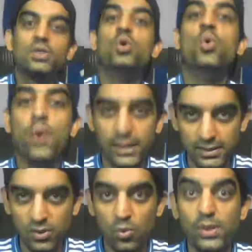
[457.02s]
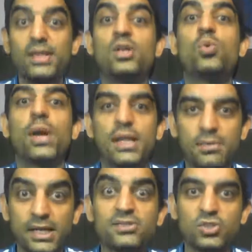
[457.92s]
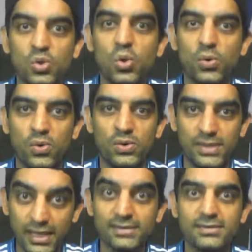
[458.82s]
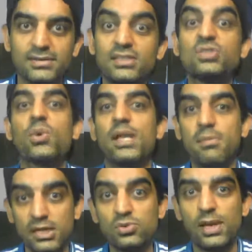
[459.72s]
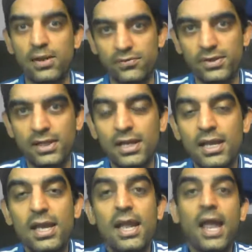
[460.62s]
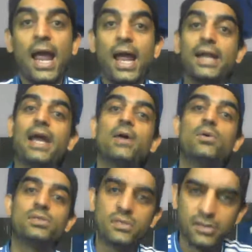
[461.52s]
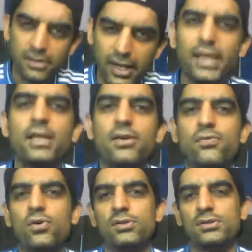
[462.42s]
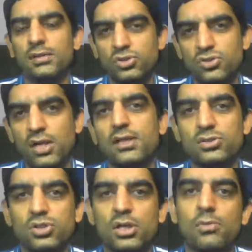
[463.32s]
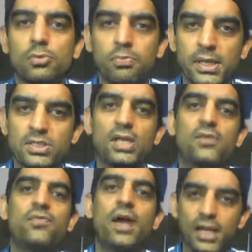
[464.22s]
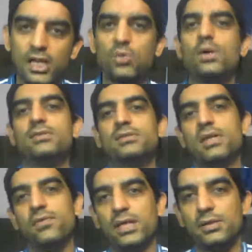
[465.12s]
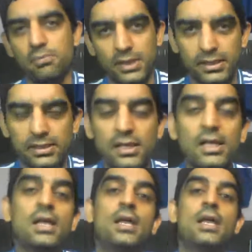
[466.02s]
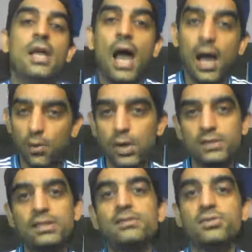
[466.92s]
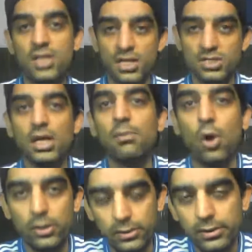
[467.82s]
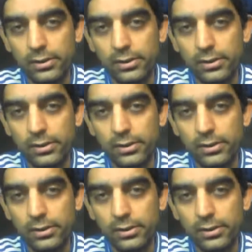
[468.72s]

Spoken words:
2-1 with 20 minutes to go. Yes, just 20 minutes were left. And I was crying for some strikers to come on the pitch. And finally, towards the 78th minute, Havertz and Ziyech come on